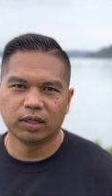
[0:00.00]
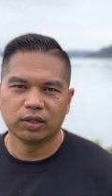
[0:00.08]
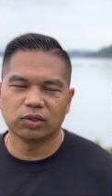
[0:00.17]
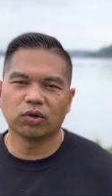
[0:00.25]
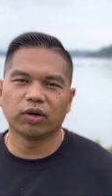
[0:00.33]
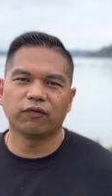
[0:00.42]

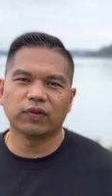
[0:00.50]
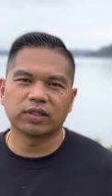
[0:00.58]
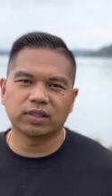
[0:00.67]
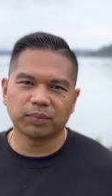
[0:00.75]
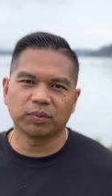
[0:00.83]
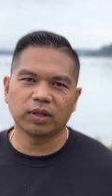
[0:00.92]
So if it's
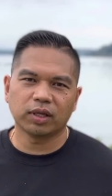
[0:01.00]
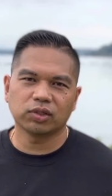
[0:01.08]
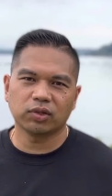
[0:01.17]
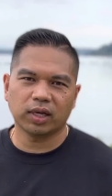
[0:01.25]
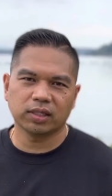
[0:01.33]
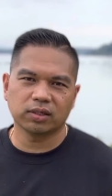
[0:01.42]
something that
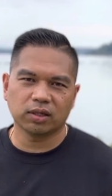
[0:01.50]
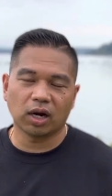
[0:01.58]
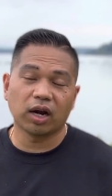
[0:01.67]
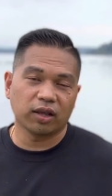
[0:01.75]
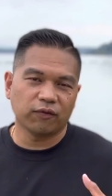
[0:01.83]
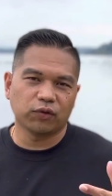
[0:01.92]
you guys are, all
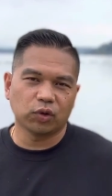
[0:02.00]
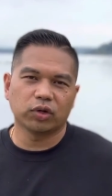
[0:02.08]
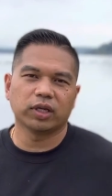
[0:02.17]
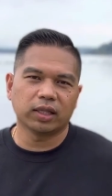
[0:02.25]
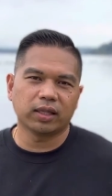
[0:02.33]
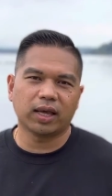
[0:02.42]
right, if you're
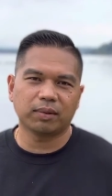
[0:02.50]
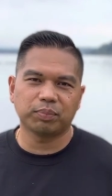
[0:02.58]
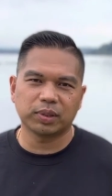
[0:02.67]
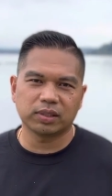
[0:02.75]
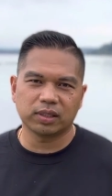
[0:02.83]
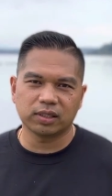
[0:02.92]
in that
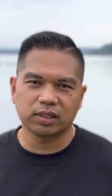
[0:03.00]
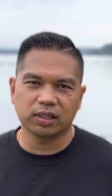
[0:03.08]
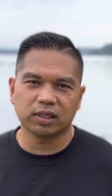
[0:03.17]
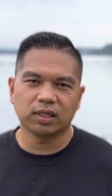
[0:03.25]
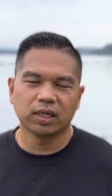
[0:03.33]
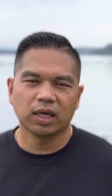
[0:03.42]

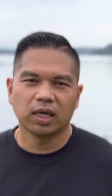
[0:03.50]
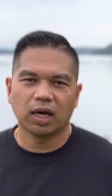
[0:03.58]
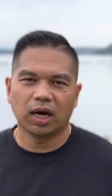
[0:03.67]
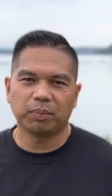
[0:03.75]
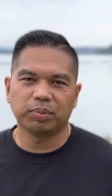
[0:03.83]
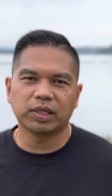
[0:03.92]
position,
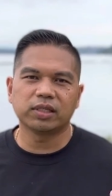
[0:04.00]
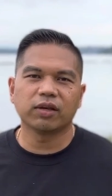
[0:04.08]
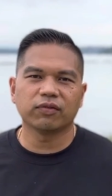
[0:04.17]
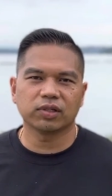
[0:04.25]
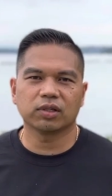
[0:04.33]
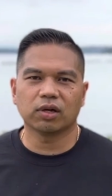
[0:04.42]
uh, please
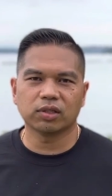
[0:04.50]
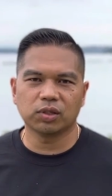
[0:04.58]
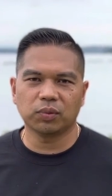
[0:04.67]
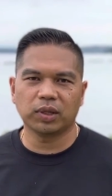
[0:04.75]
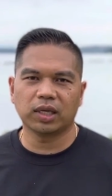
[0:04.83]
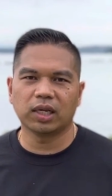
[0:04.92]
give us a call so
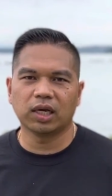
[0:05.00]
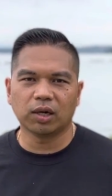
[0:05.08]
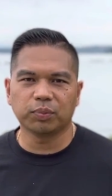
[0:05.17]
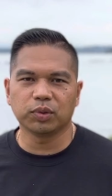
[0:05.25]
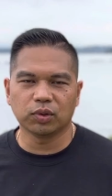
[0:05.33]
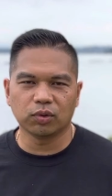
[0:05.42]
we can
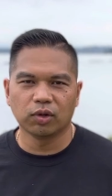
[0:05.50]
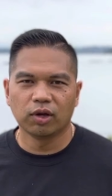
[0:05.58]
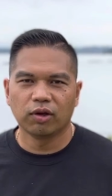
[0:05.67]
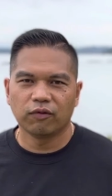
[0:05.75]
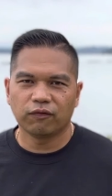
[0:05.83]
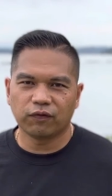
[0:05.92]
help you
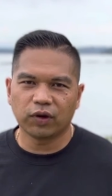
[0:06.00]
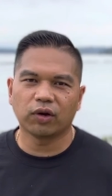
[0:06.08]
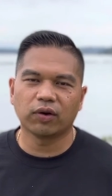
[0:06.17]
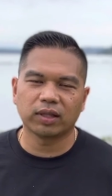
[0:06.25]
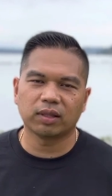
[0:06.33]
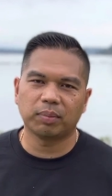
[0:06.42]

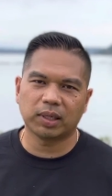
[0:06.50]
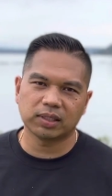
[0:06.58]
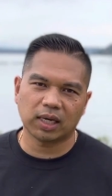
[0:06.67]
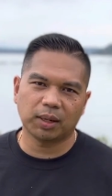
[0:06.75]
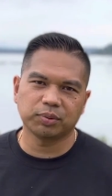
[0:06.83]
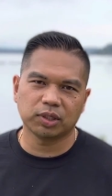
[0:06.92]
figure out the best
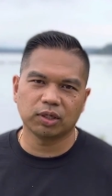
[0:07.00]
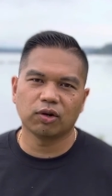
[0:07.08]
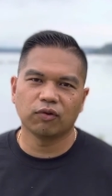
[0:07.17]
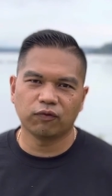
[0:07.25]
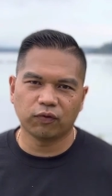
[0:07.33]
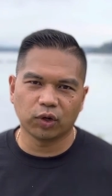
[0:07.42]

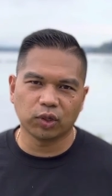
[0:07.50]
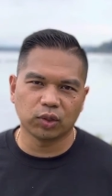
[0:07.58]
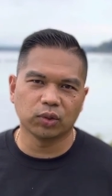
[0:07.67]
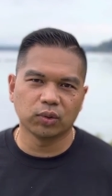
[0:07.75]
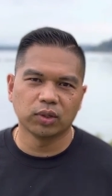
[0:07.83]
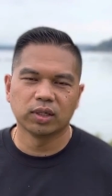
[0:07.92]
option for you